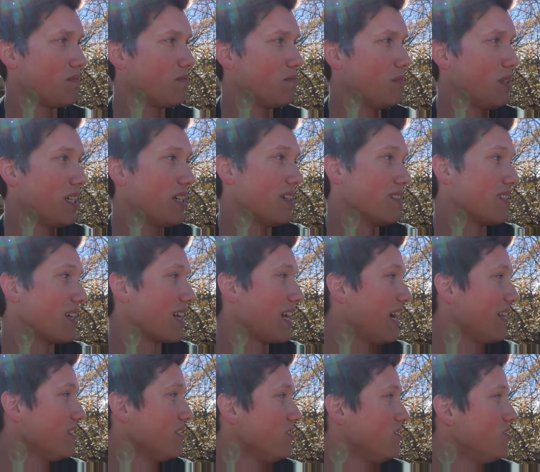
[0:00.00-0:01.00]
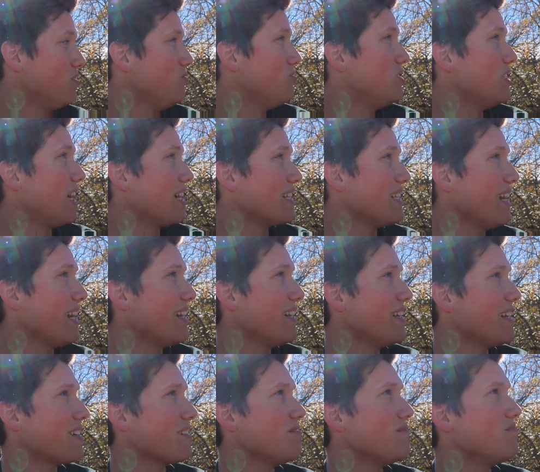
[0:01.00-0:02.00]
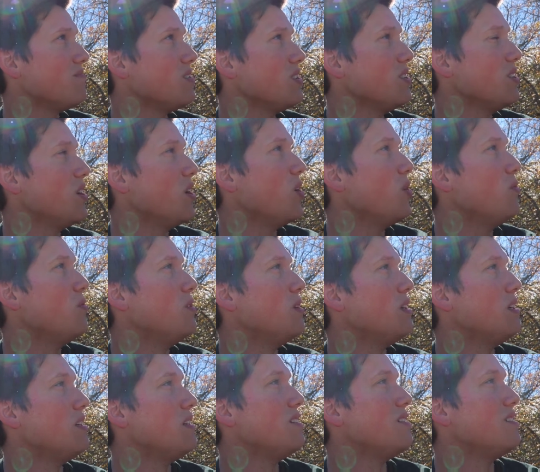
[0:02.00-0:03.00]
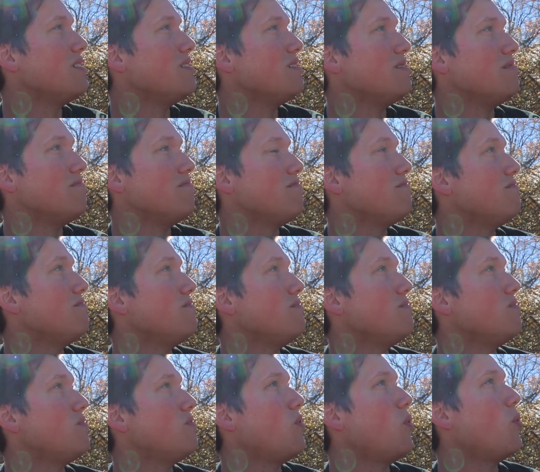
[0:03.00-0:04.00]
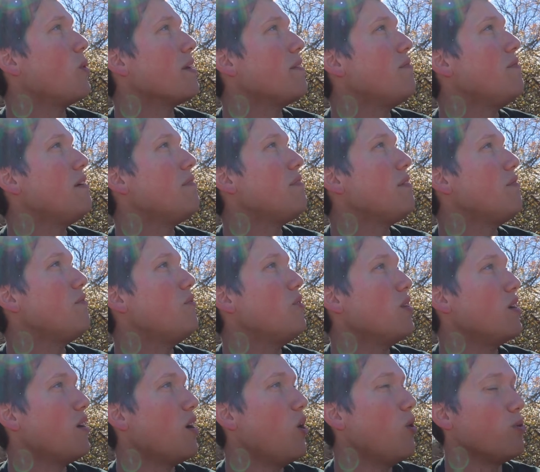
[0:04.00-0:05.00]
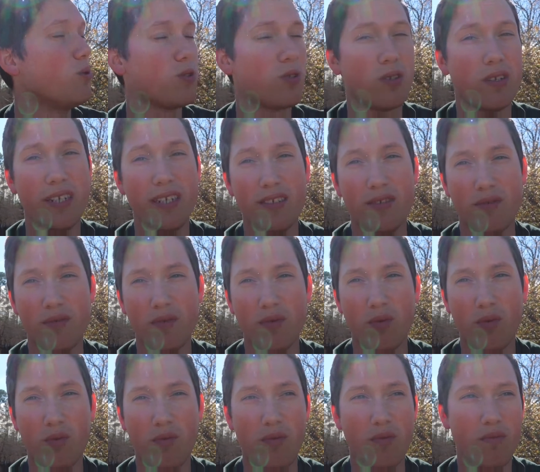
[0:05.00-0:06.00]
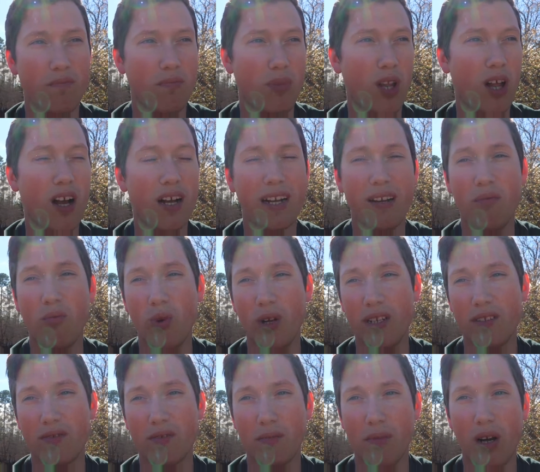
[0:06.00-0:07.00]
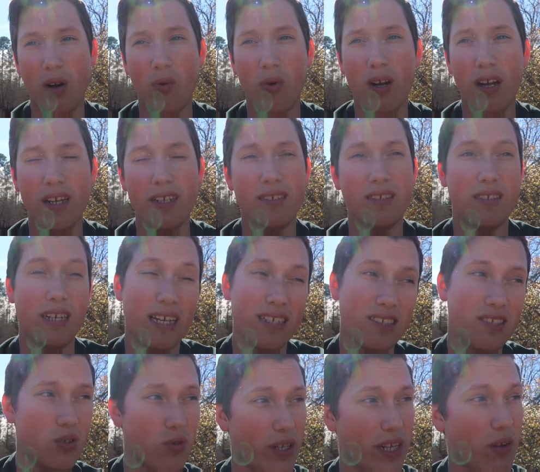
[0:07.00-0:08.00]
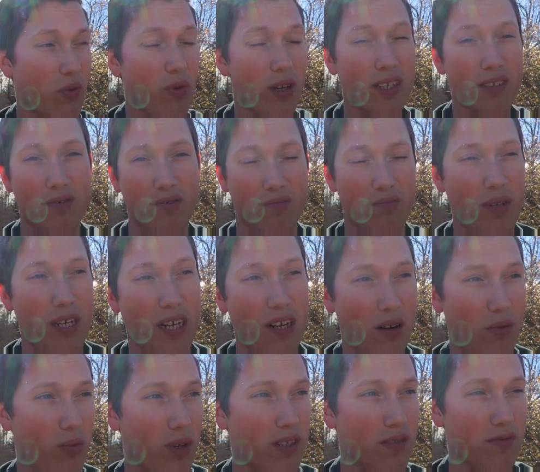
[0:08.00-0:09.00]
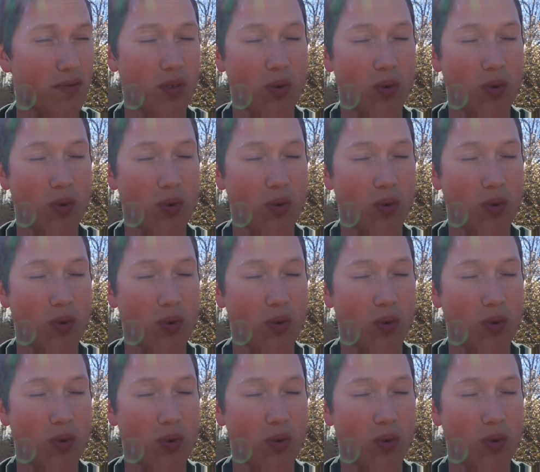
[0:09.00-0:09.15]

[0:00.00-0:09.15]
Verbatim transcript: because I got these two gigantic, you know, 40, 50 foot oak trees blocking winds from my west. I still get winds, pick up winds from the